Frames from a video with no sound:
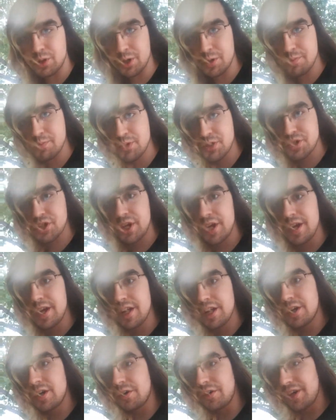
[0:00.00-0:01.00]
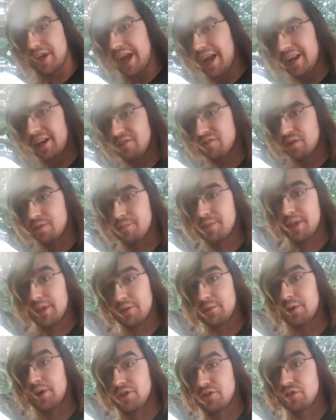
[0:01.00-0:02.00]
groups created from the
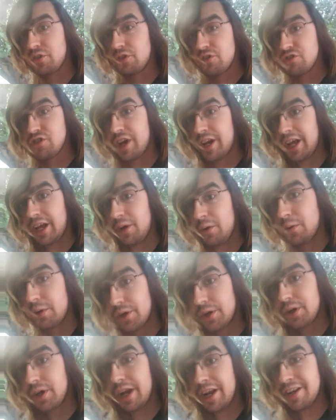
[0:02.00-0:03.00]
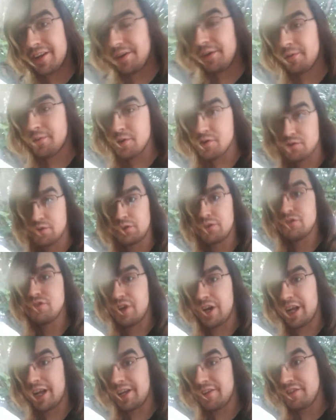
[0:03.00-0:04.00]
original Jedi Order and the original
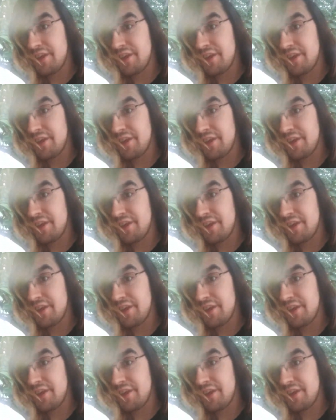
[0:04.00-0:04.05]
Jedi